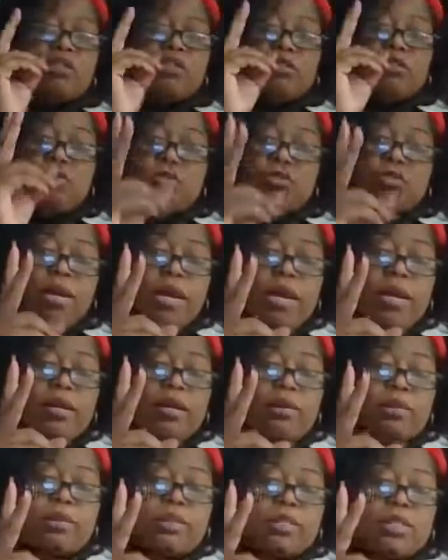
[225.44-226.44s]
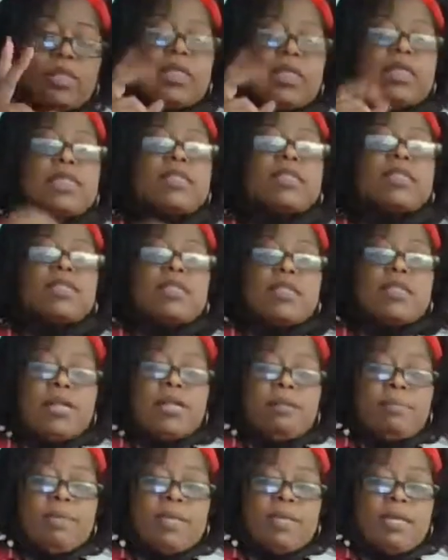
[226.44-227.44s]
Two triangles is the
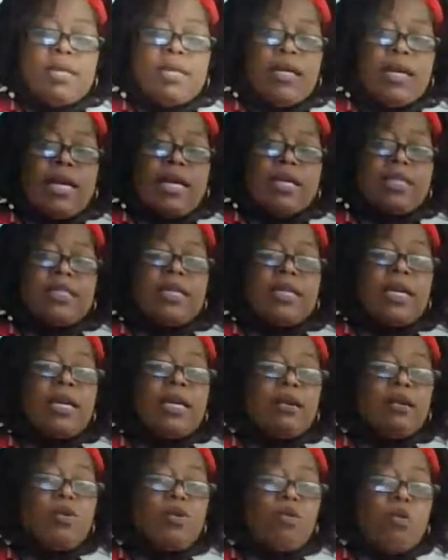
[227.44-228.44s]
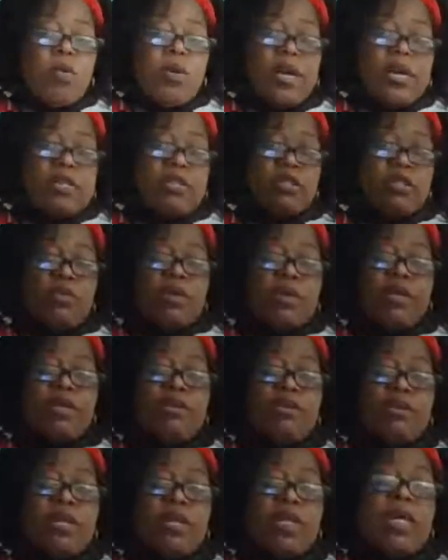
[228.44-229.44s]
same thing as saying one square
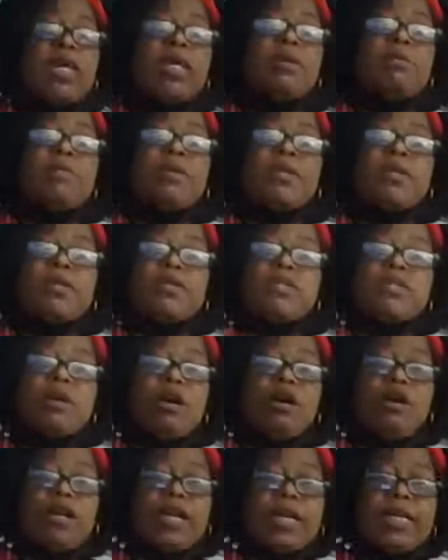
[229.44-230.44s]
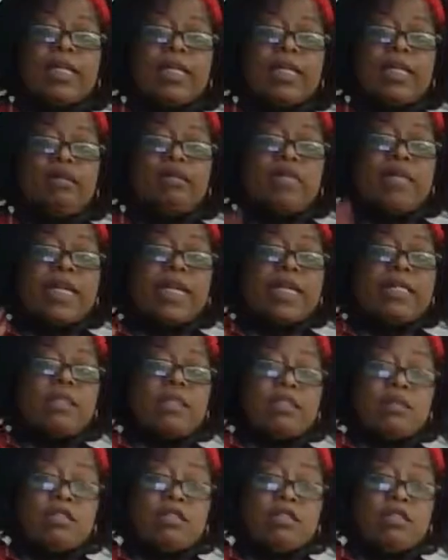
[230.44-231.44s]
unit because all I did was I
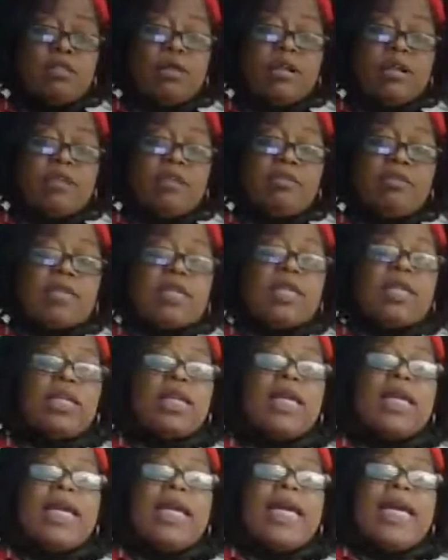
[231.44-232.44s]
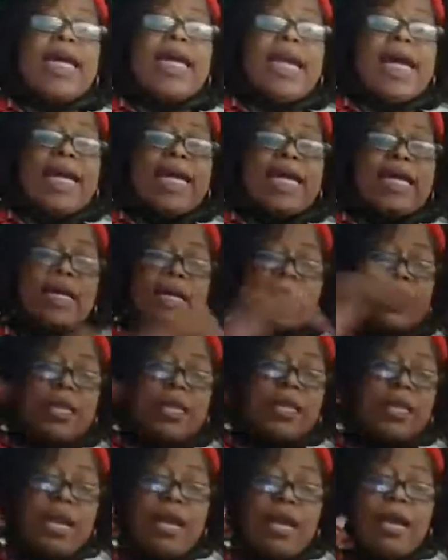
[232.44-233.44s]
took the square unit and I cut it
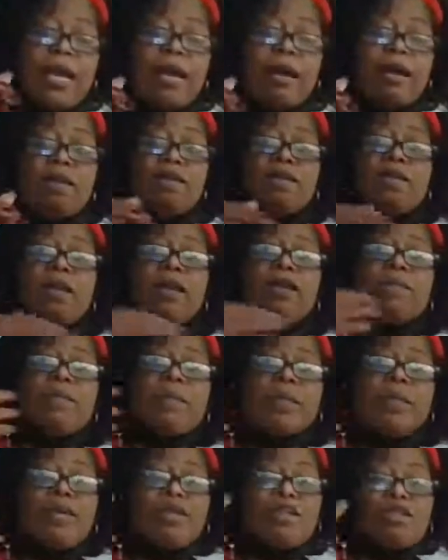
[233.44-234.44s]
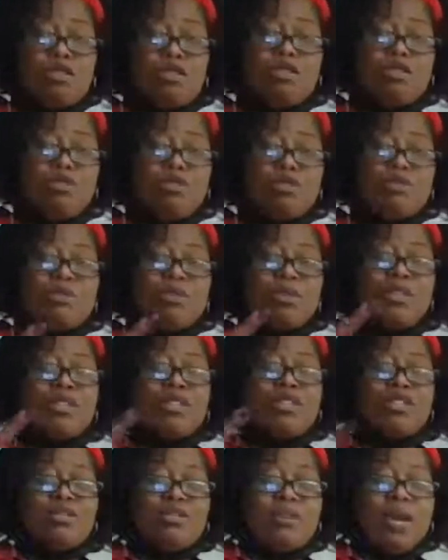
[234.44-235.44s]
in half and made two
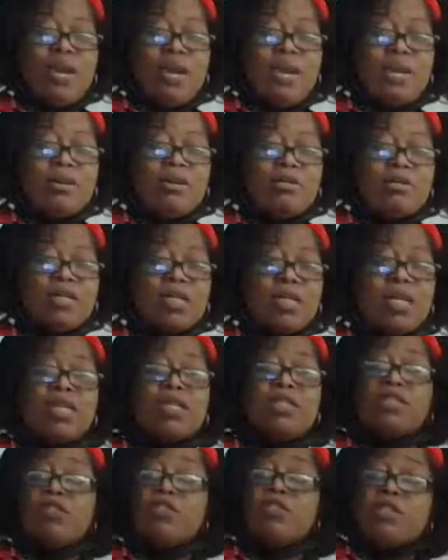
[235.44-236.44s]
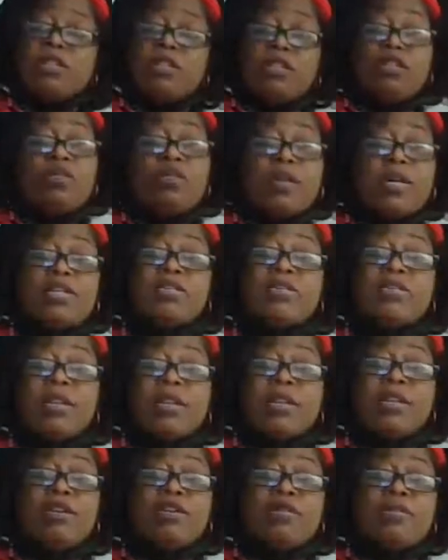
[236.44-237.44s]
triangles. So still one
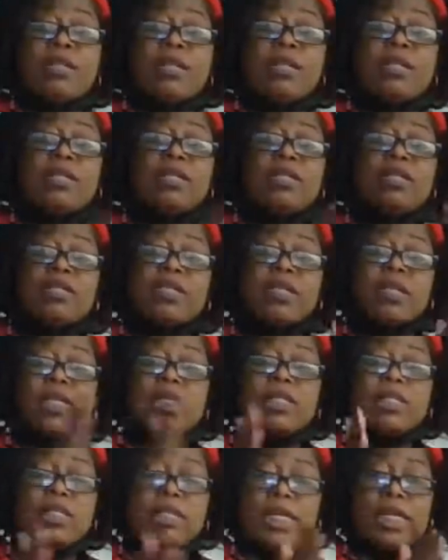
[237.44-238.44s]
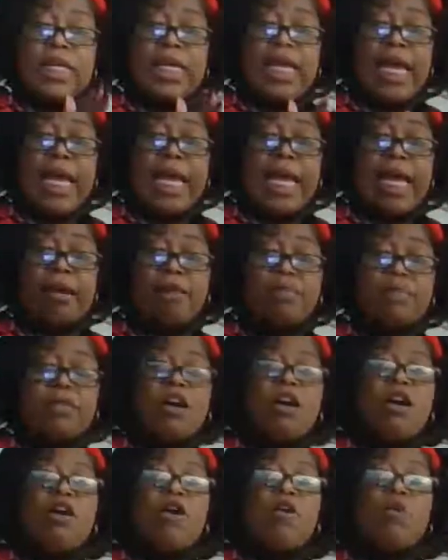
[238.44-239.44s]
square unit, just in half.
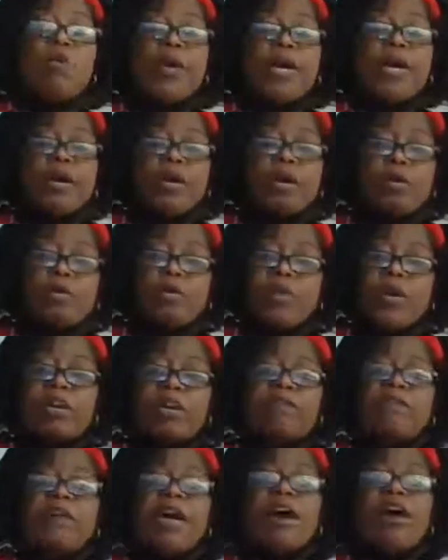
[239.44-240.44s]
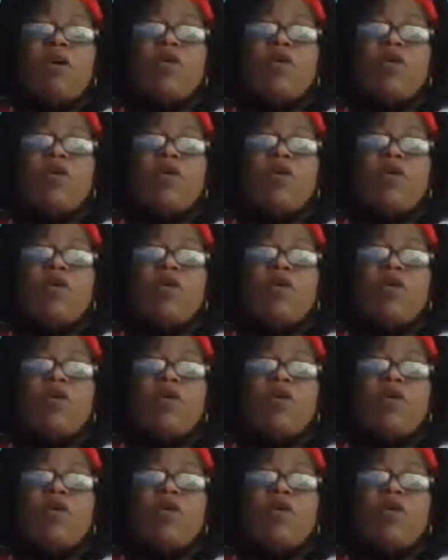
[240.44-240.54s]
Well, what if I